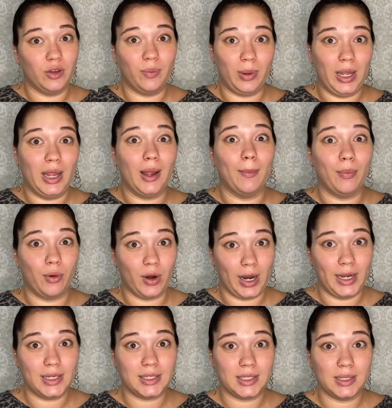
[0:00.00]
being
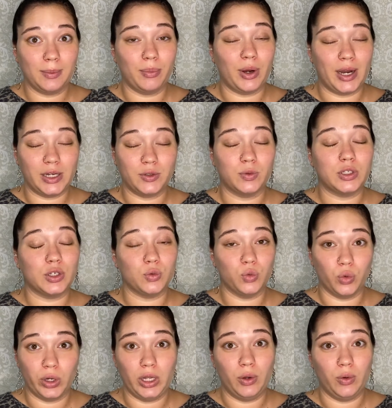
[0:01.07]
price. Price was a
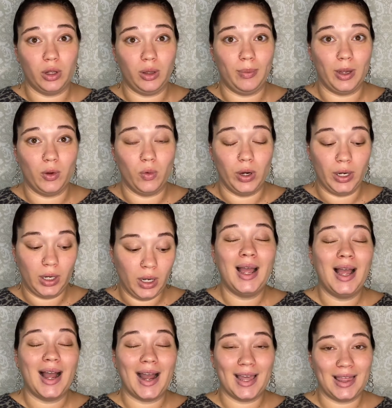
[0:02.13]
really big one.
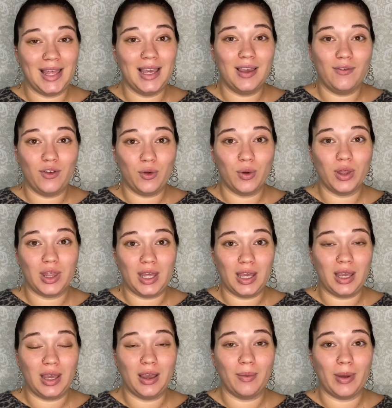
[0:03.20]
I think if you were
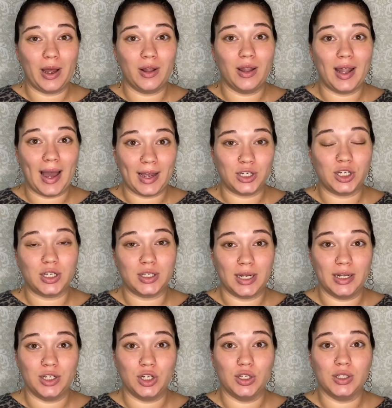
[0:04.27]
thinking about lash
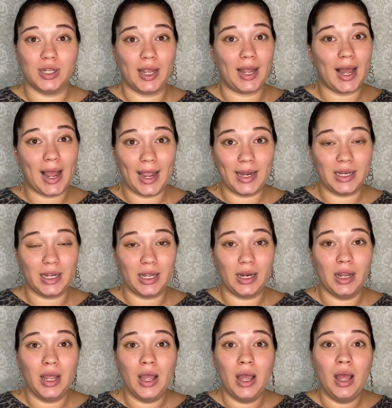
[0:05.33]
extensions like I did,
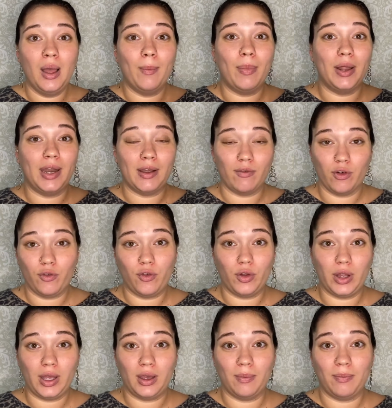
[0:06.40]
but never
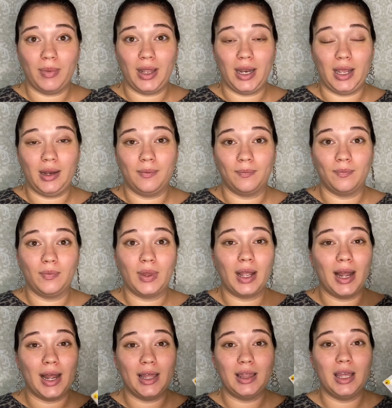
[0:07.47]
fully committed,
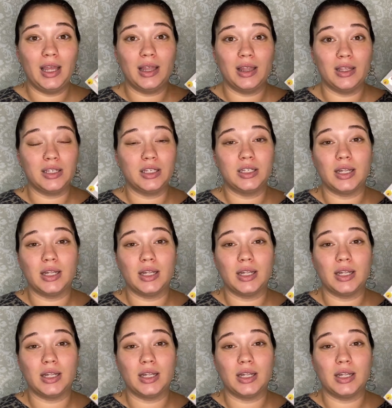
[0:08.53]
I think this is